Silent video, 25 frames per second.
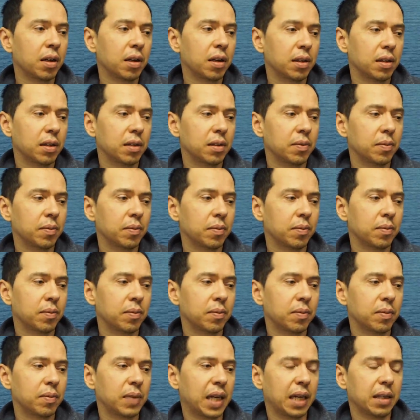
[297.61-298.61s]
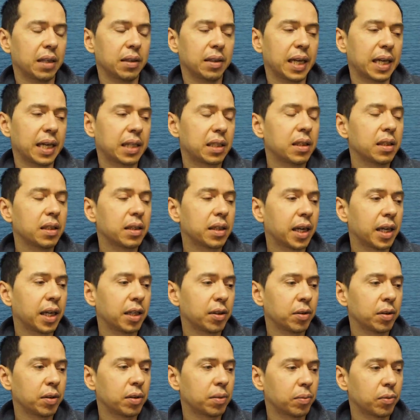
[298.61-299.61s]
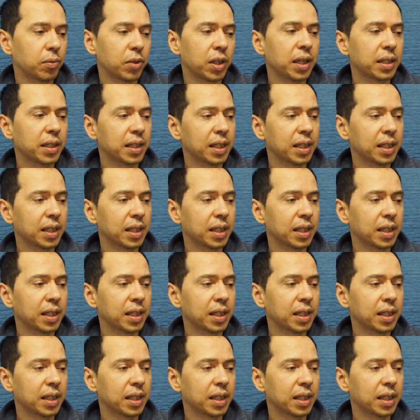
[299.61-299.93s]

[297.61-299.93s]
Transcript: um, i actually try to, to, get